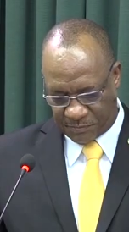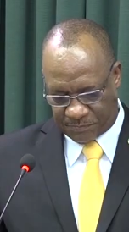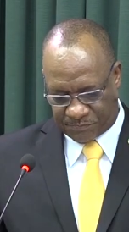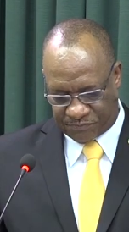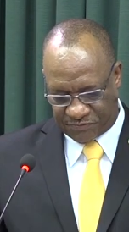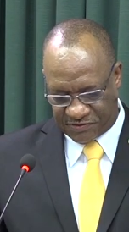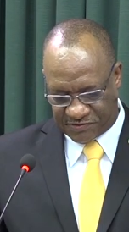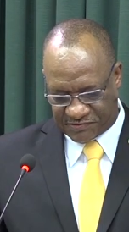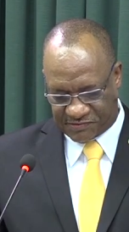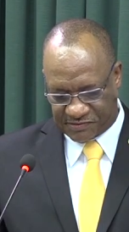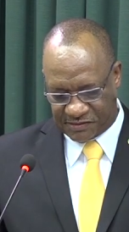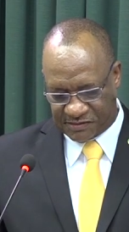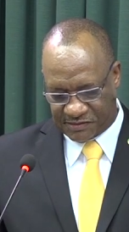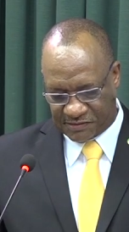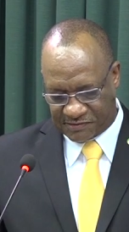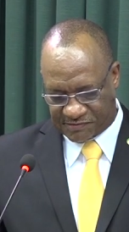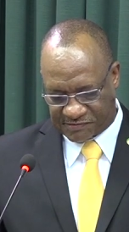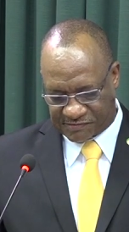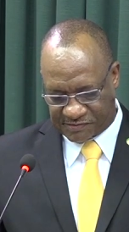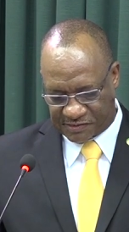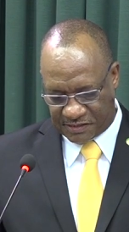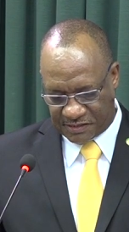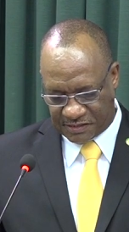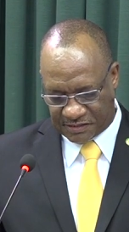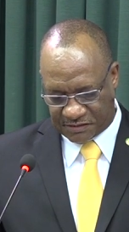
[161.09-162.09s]
President has
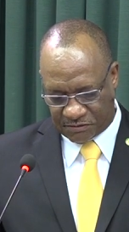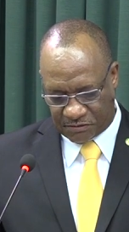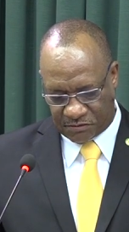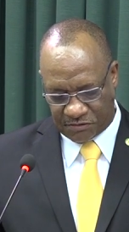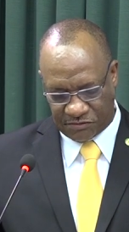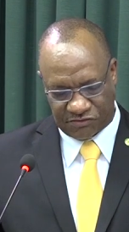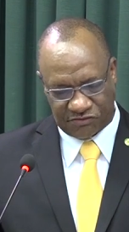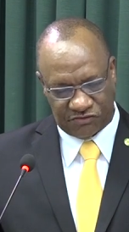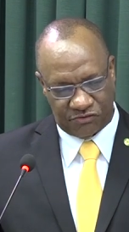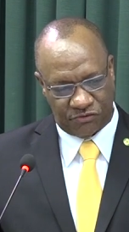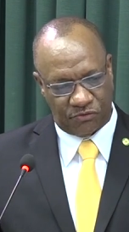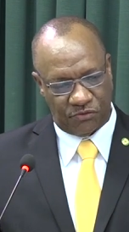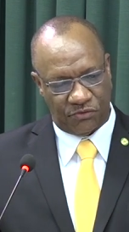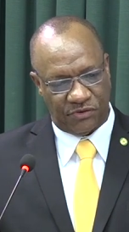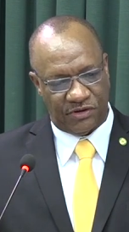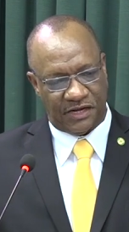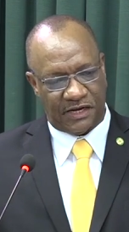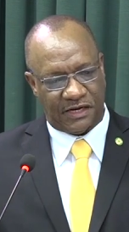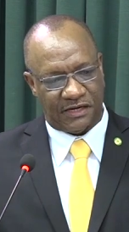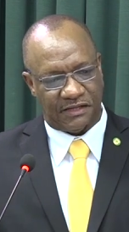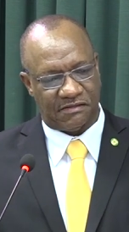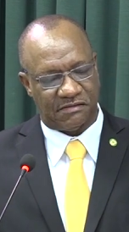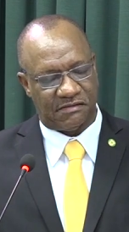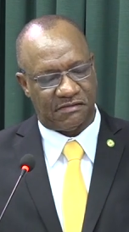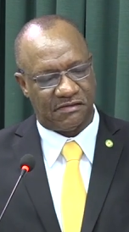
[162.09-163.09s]
said it also
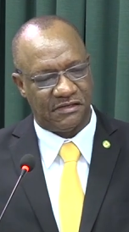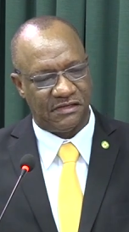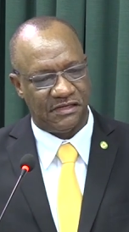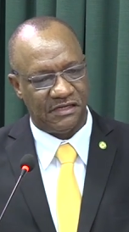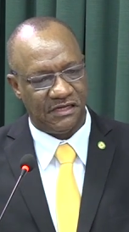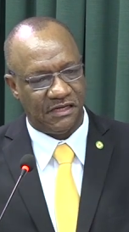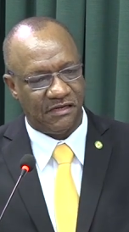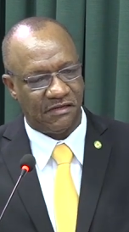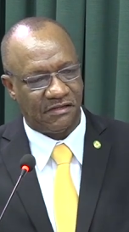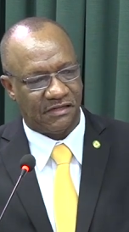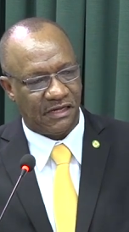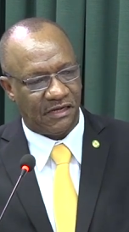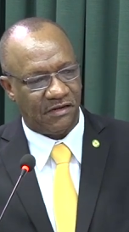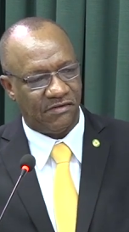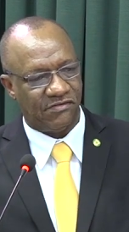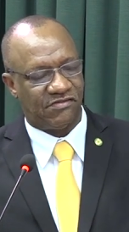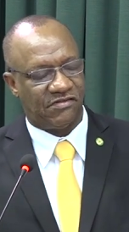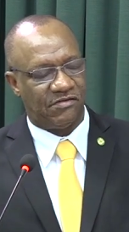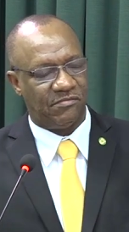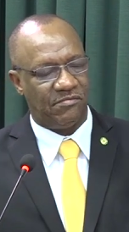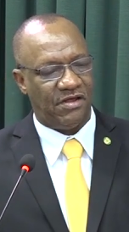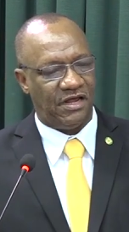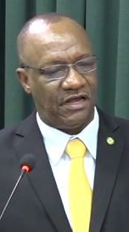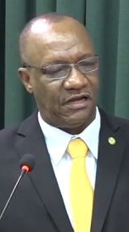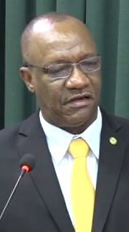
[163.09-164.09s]
that he intends to
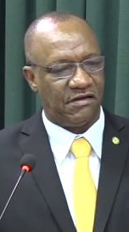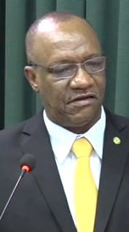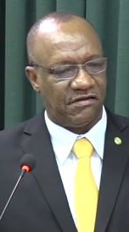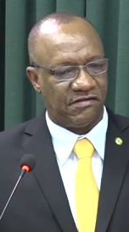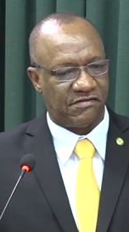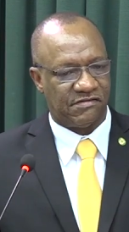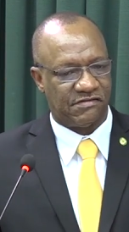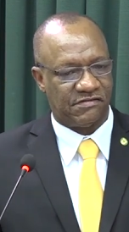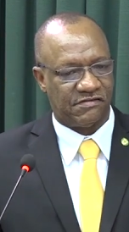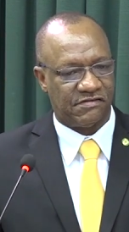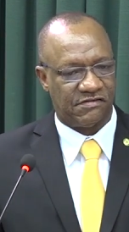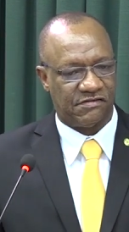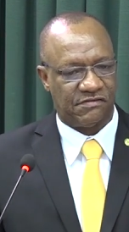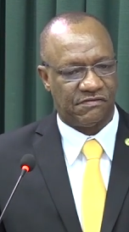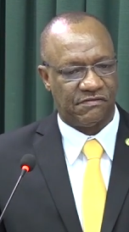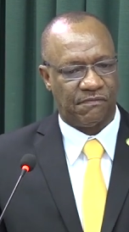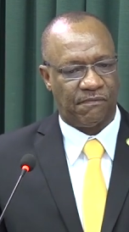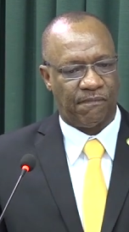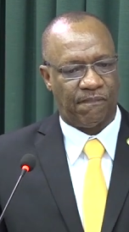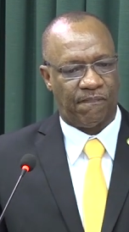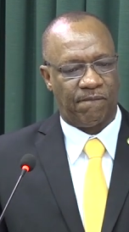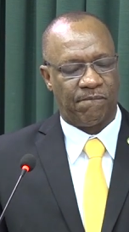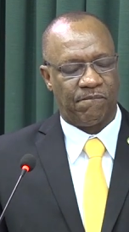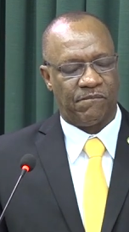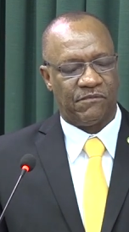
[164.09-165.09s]
make this
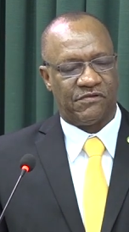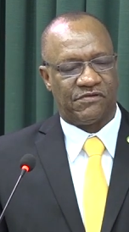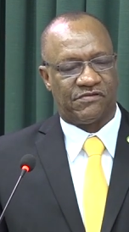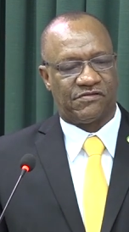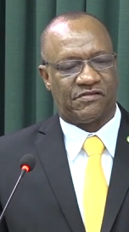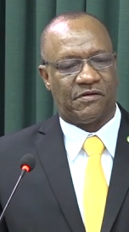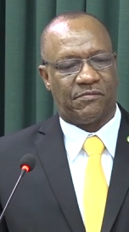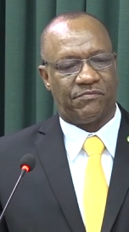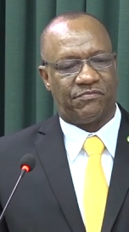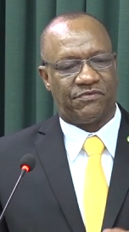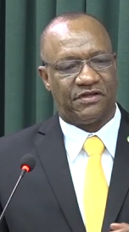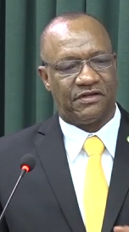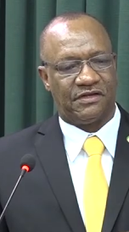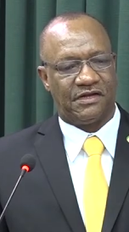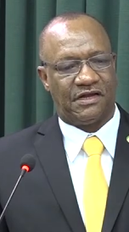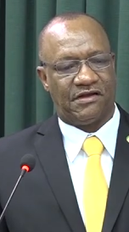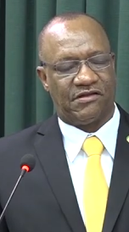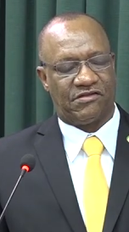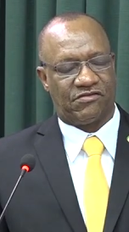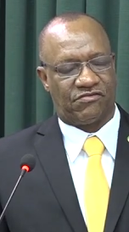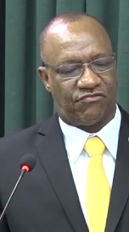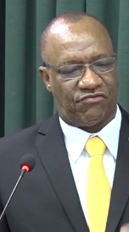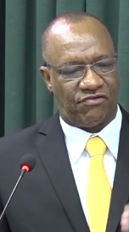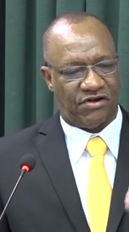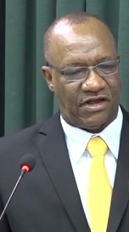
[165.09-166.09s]
something that
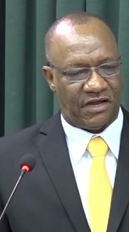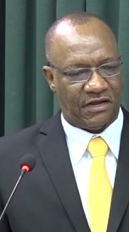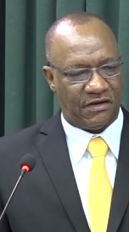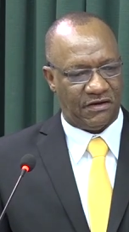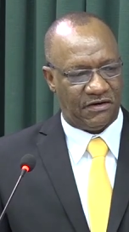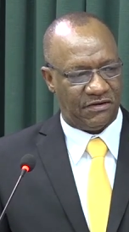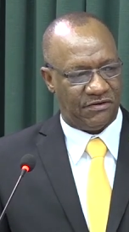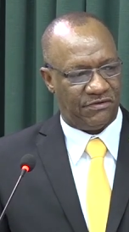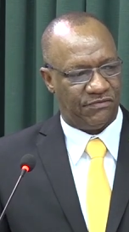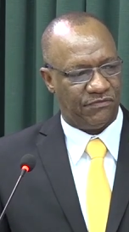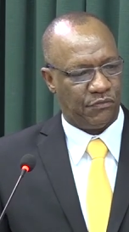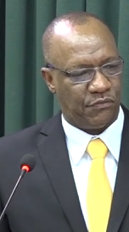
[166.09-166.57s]
is regular.